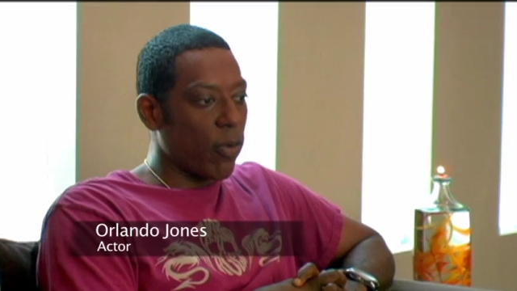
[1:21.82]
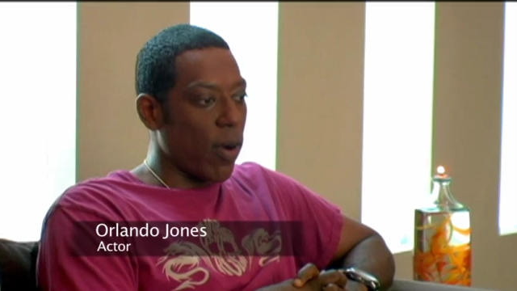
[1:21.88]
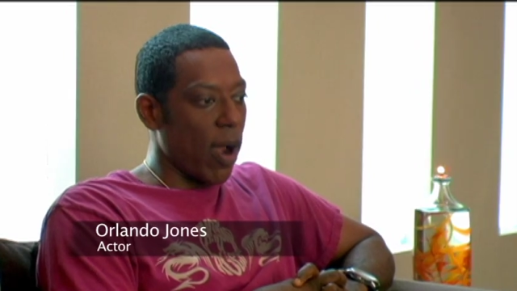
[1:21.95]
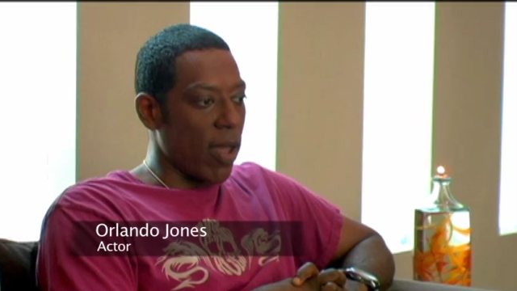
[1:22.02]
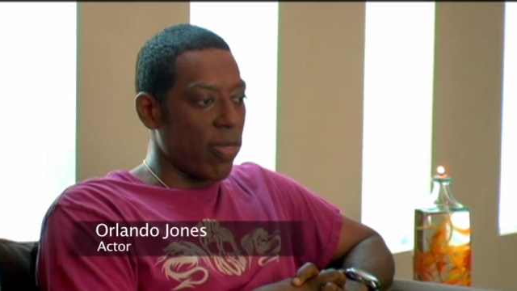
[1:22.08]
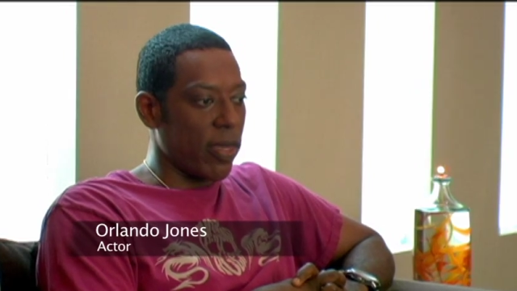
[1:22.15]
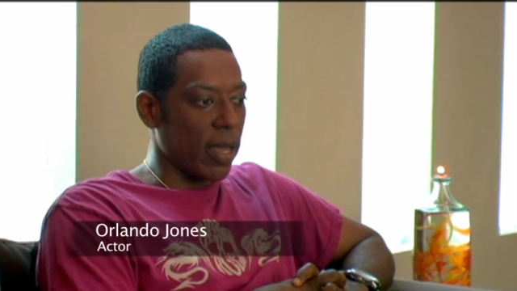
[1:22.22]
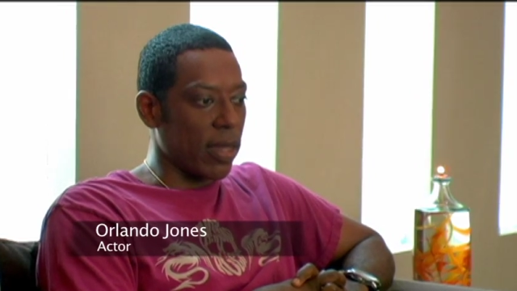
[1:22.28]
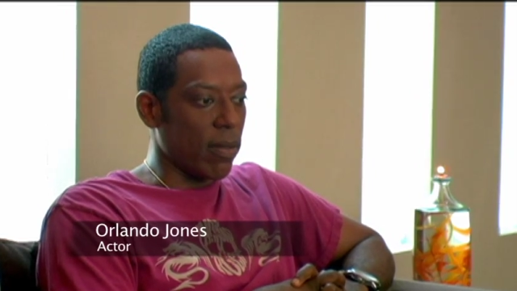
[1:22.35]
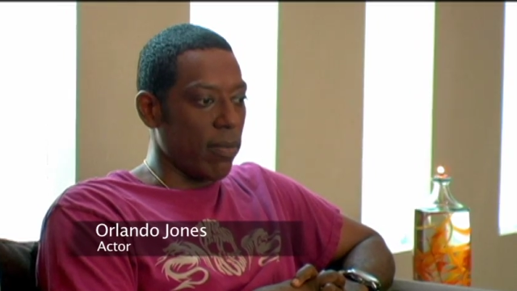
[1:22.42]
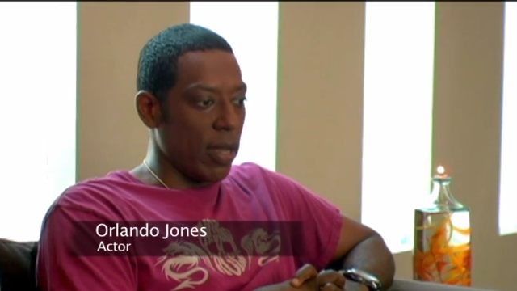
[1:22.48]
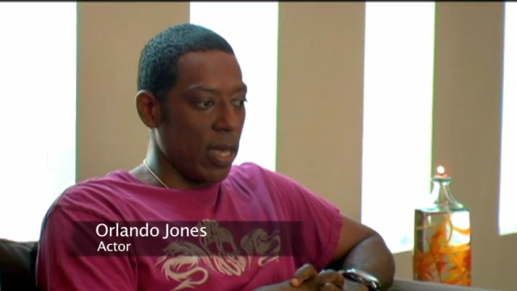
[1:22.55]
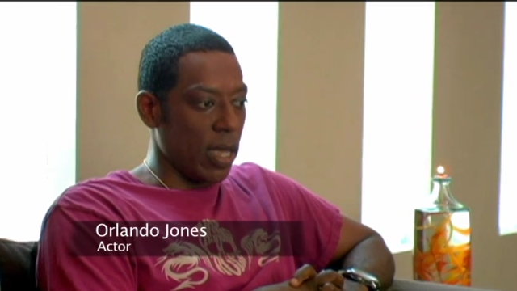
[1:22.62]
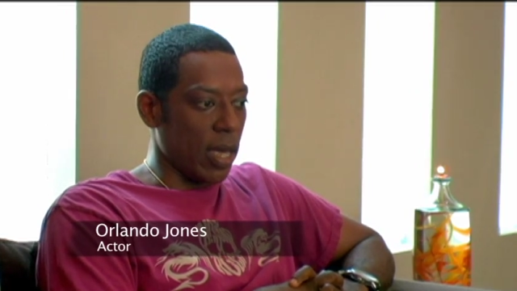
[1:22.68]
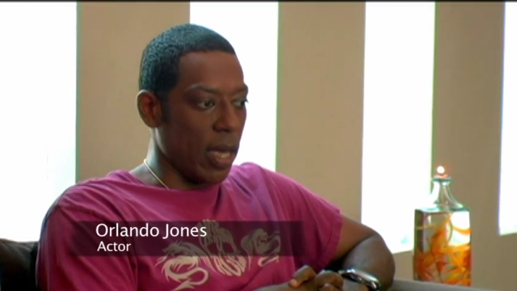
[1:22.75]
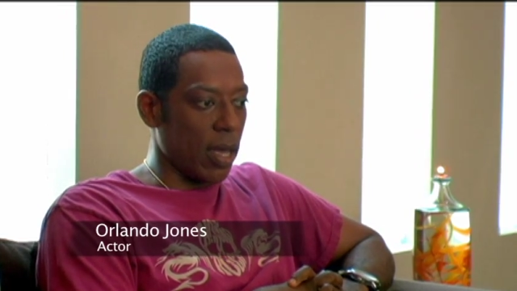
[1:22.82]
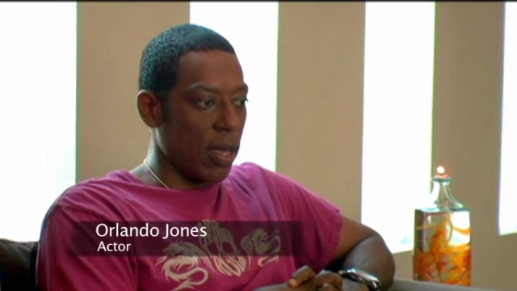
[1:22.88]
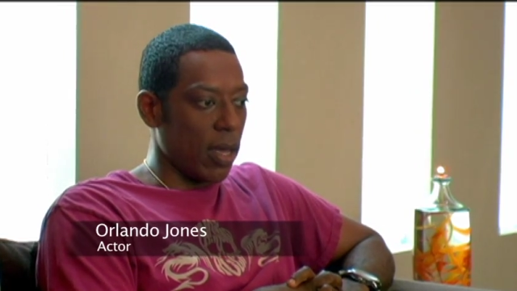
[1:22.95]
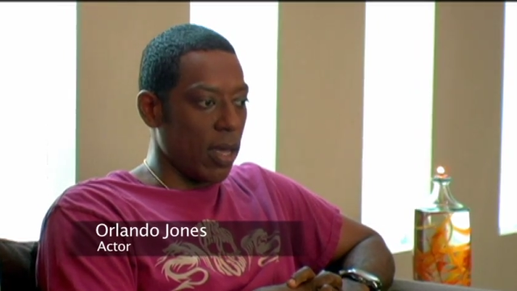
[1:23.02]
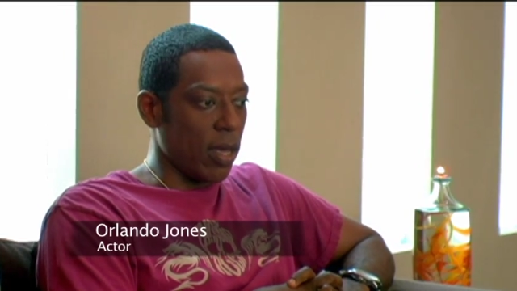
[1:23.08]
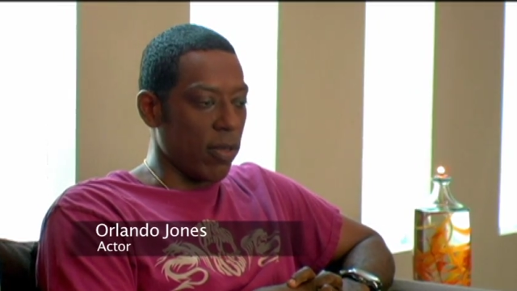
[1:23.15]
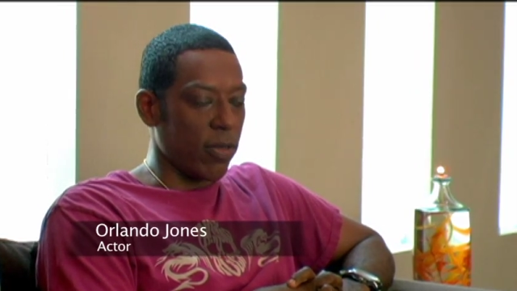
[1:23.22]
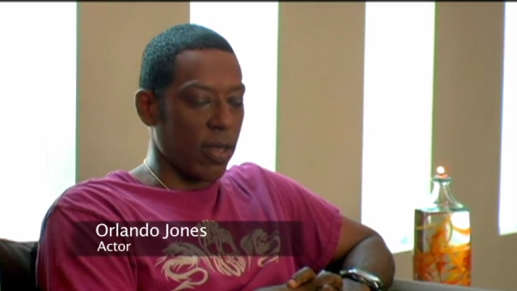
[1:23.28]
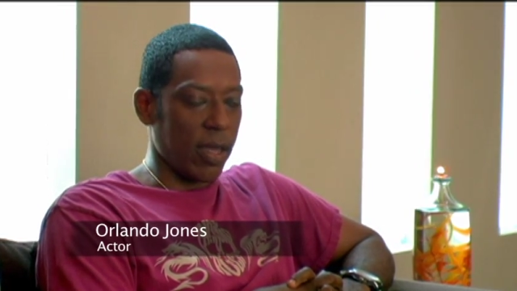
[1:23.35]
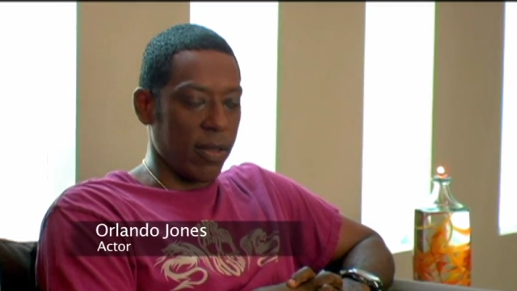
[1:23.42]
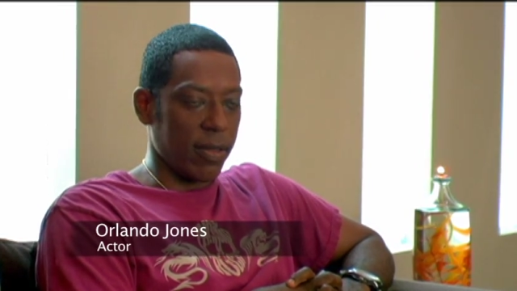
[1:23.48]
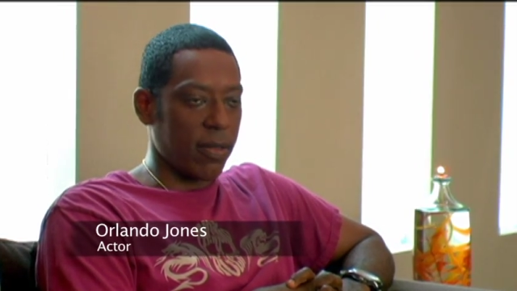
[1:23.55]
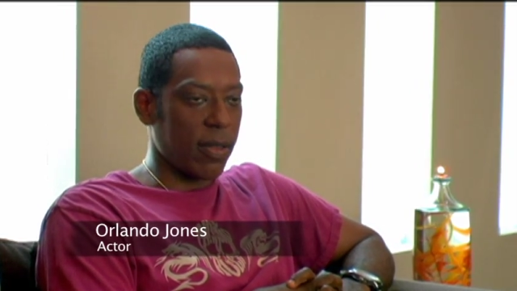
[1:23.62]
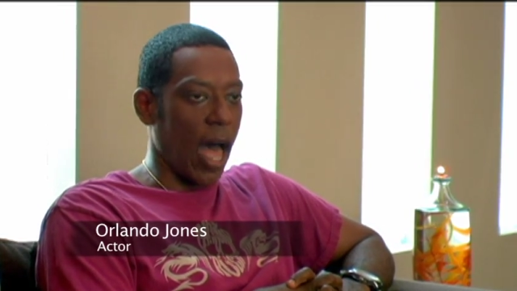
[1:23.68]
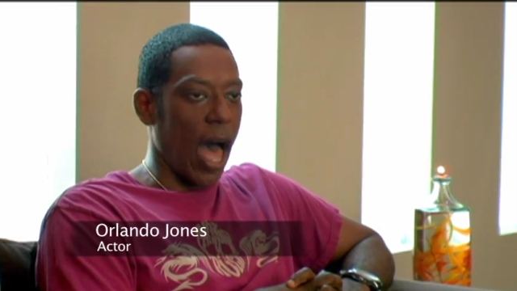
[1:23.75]
where I think the media is
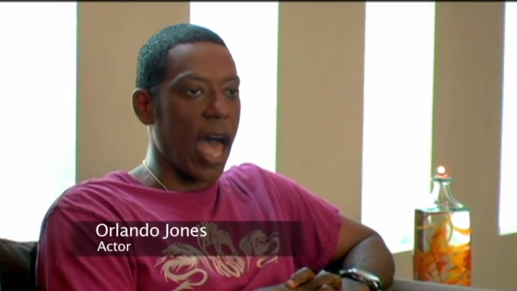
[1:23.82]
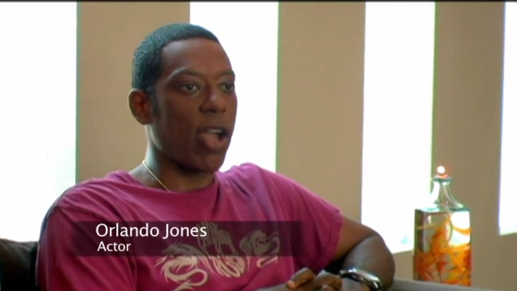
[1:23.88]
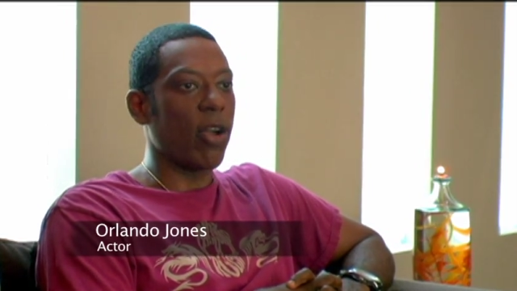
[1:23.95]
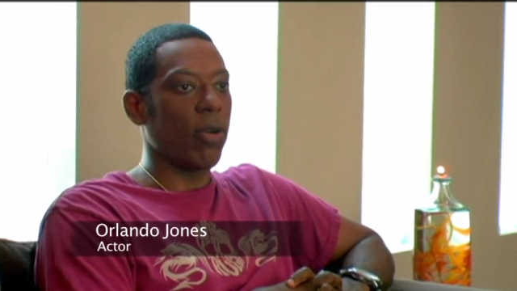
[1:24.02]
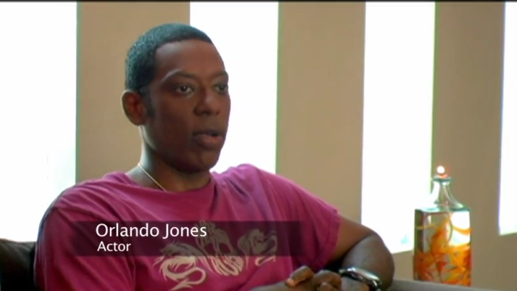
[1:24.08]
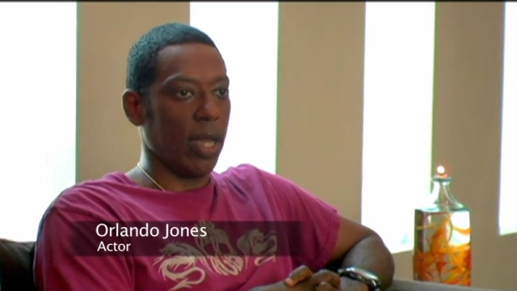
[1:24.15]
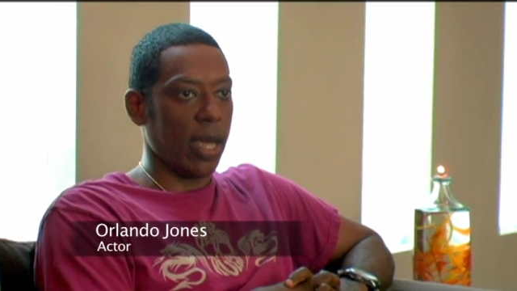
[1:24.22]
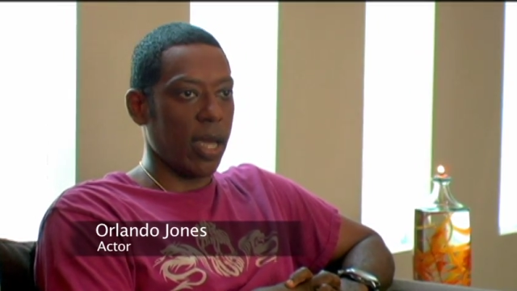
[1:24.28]
entirely